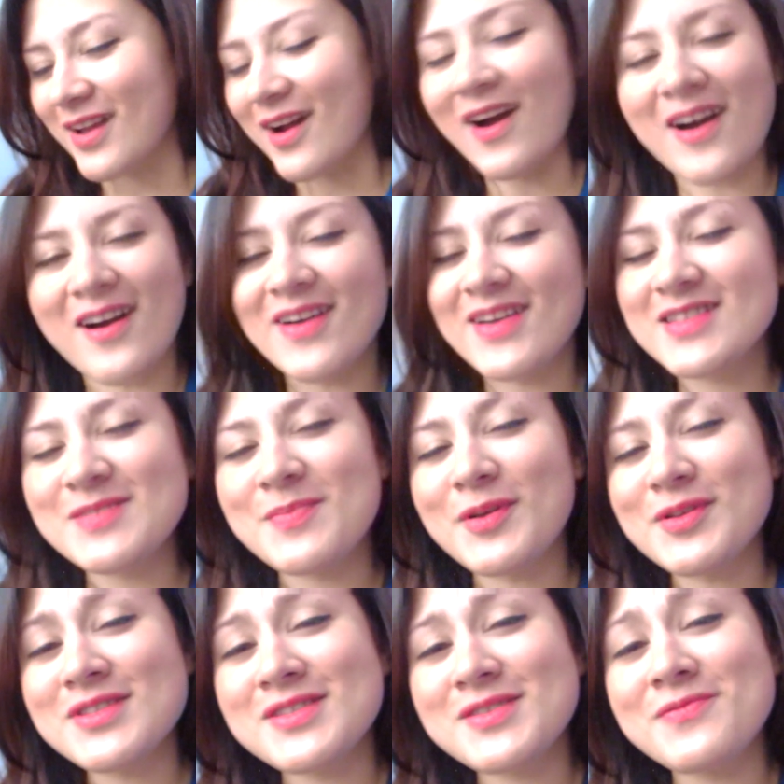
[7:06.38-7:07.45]
oh, it
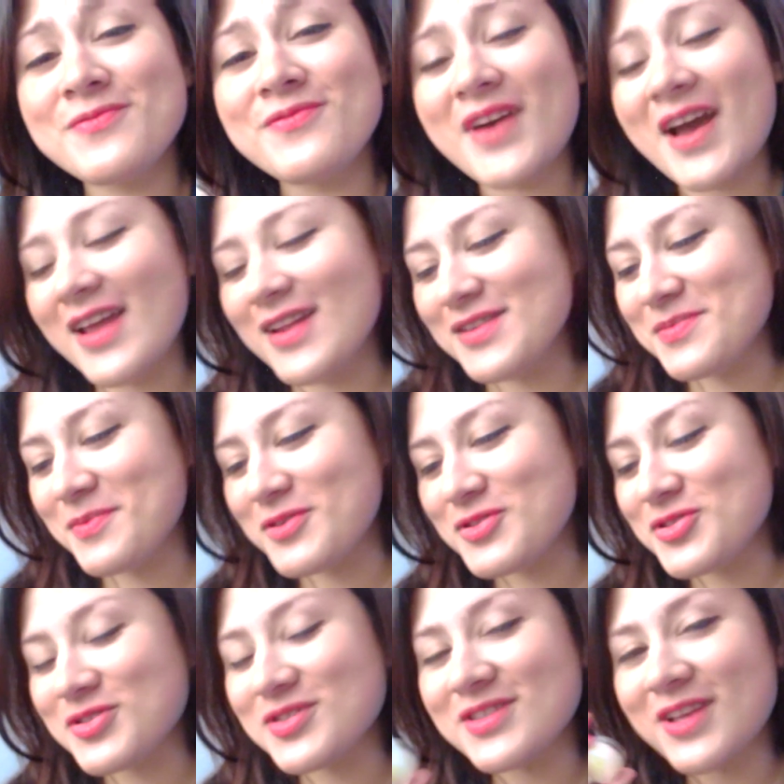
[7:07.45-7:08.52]
smells divine. It
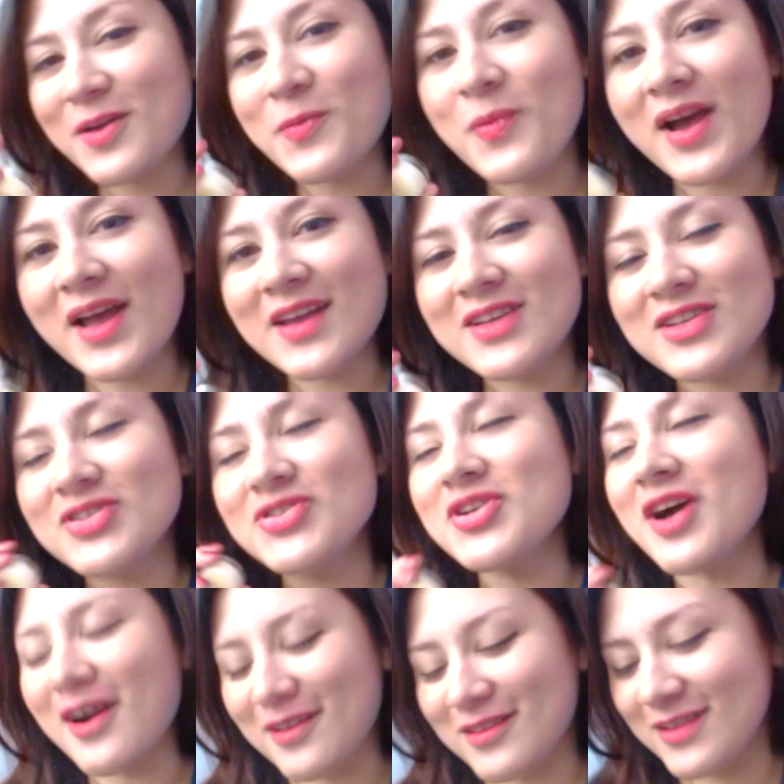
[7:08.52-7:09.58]
smells just like white
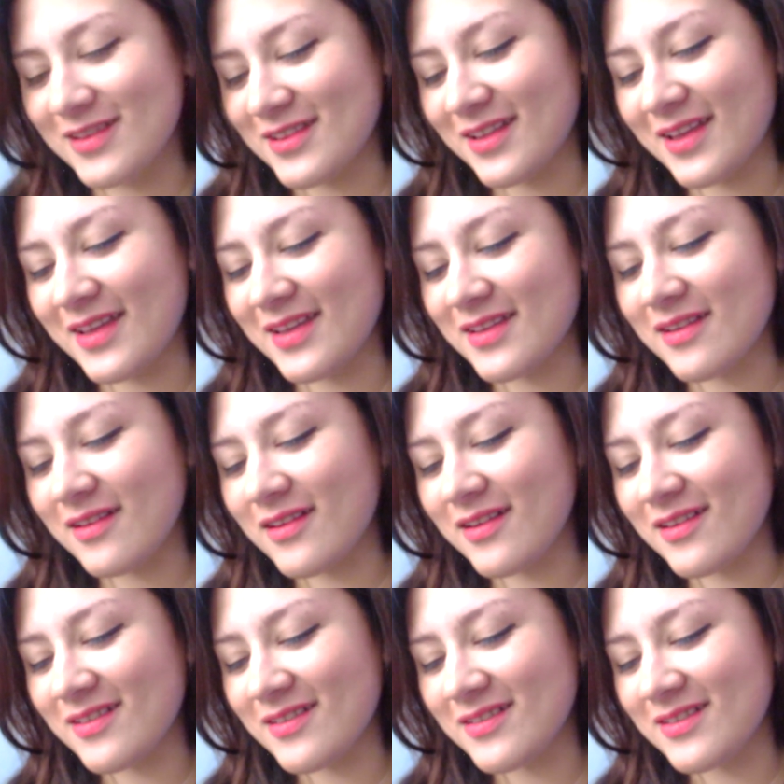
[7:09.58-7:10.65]
chocolate. Like,
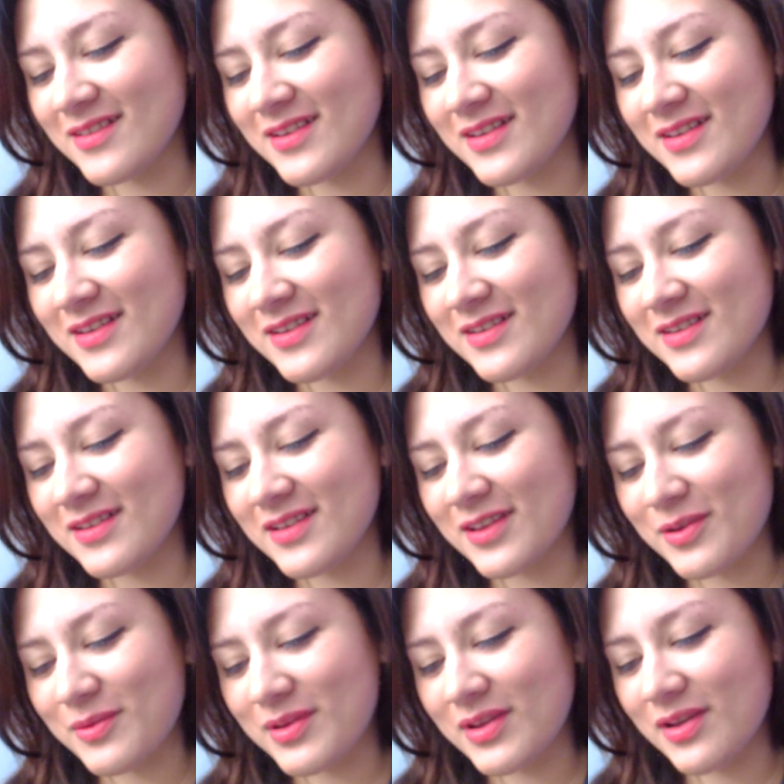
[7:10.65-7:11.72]
oh,
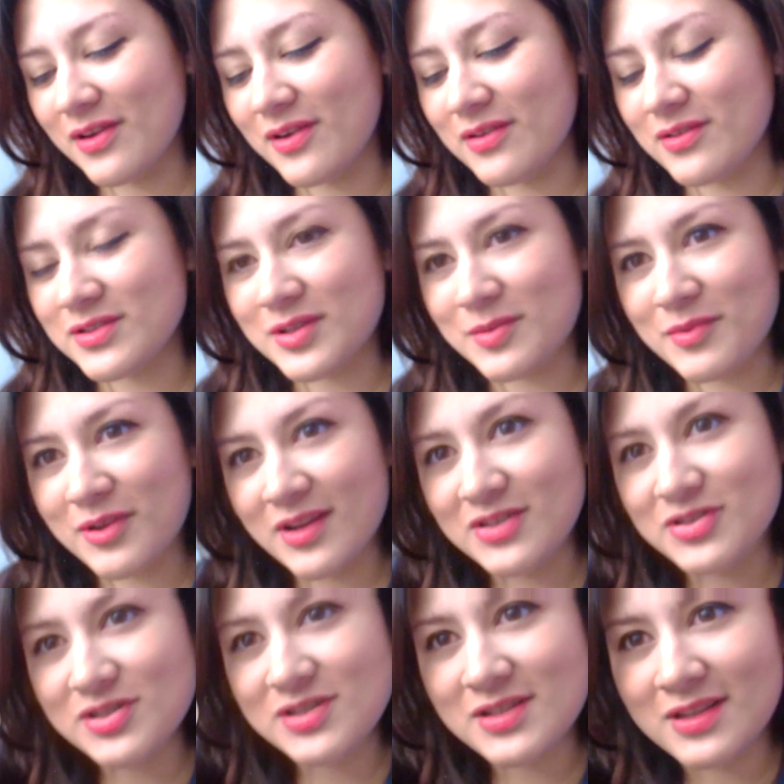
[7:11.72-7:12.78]
here we go. So I'm getting
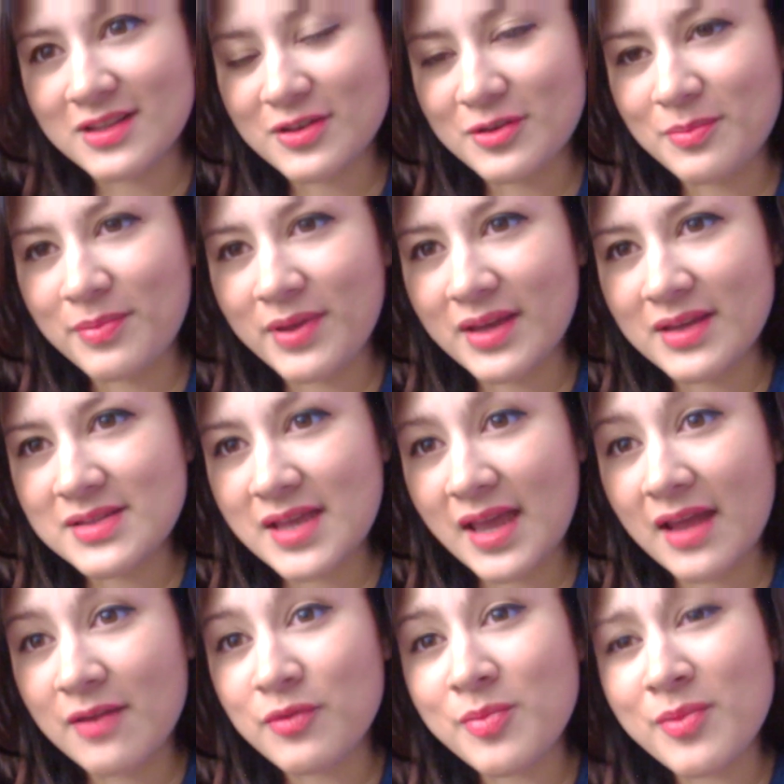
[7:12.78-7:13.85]
just a little bit.
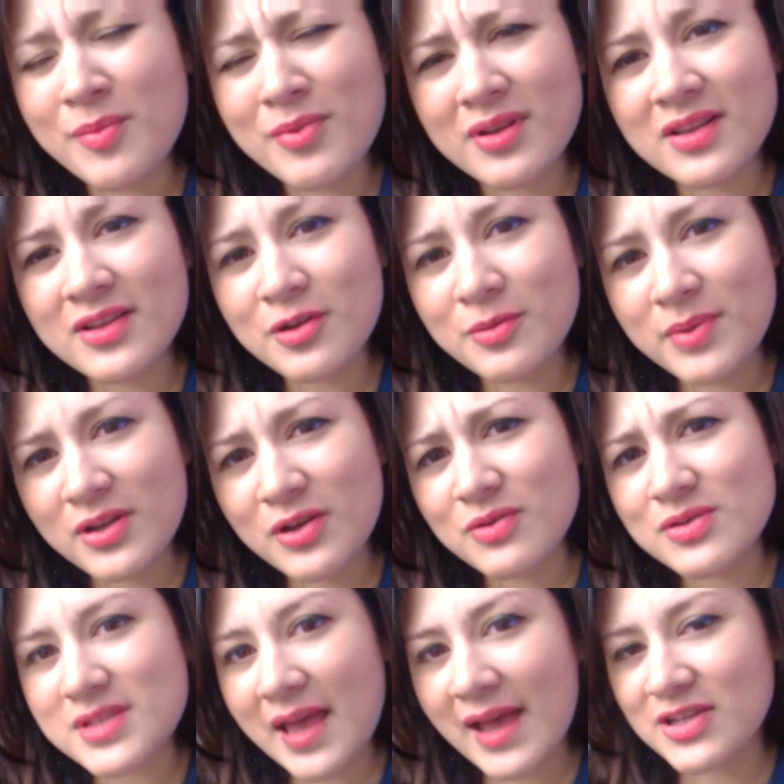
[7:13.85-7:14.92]
And remember, a little bit
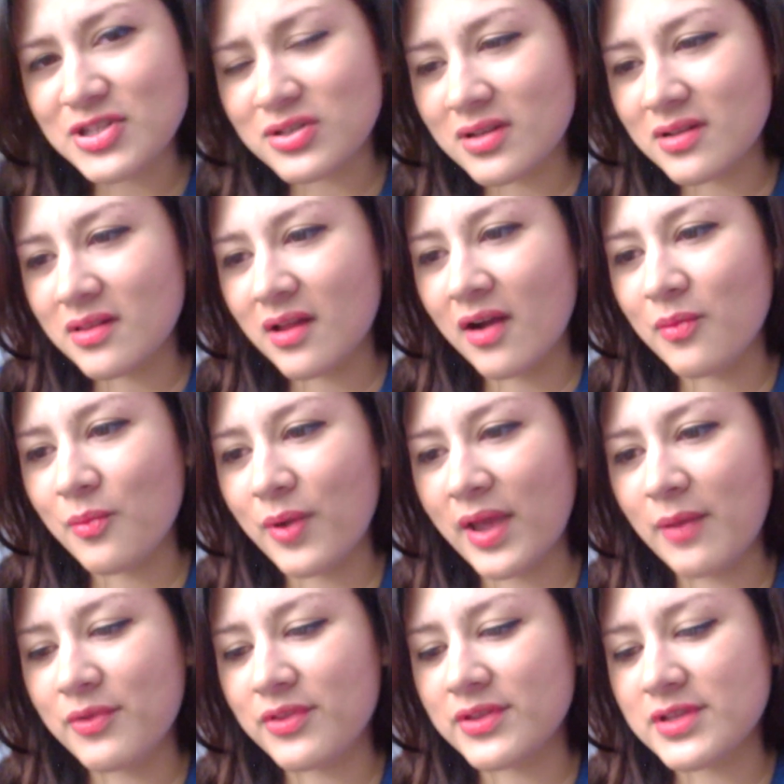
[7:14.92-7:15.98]
goes actually a long
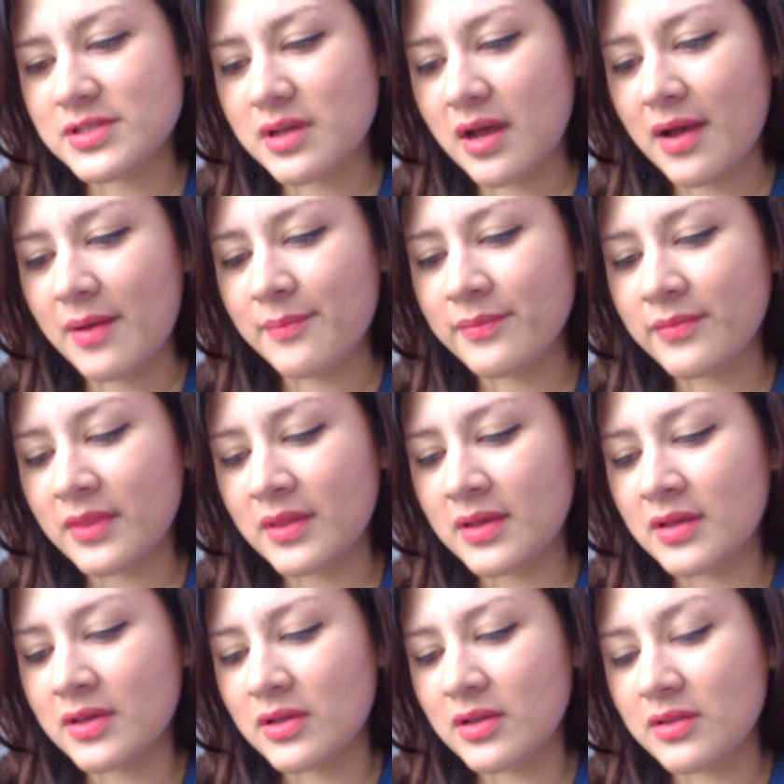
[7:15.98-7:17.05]
way with this, um,
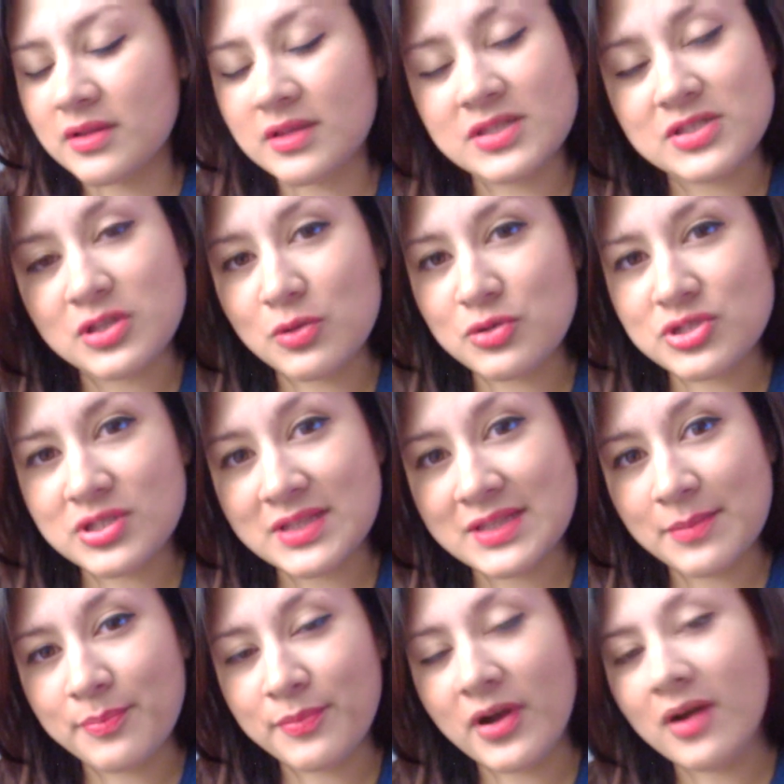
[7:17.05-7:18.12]
this lotion
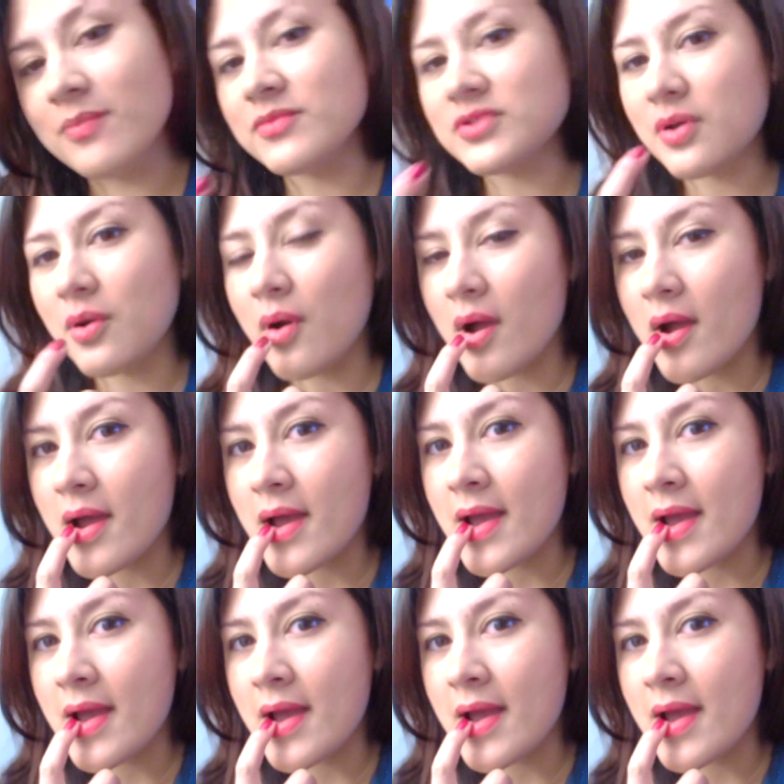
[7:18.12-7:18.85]
lip balm. So